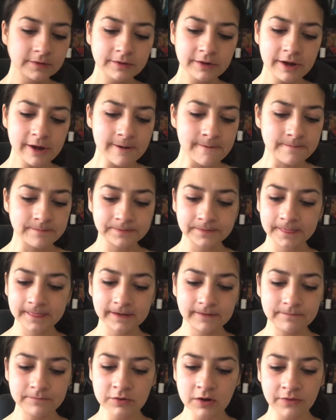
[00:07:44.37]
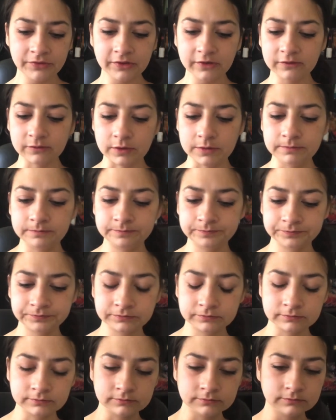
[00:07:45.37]
yeah, not this one.
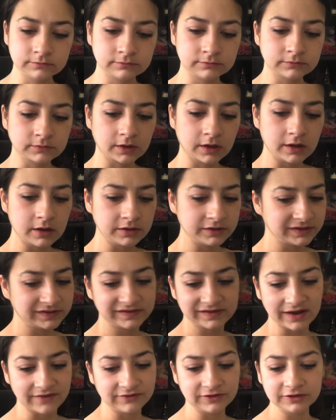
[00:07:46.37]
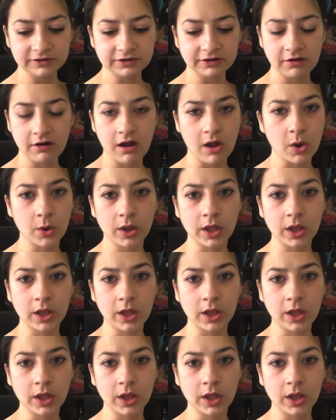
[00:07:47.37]
And it's definitely not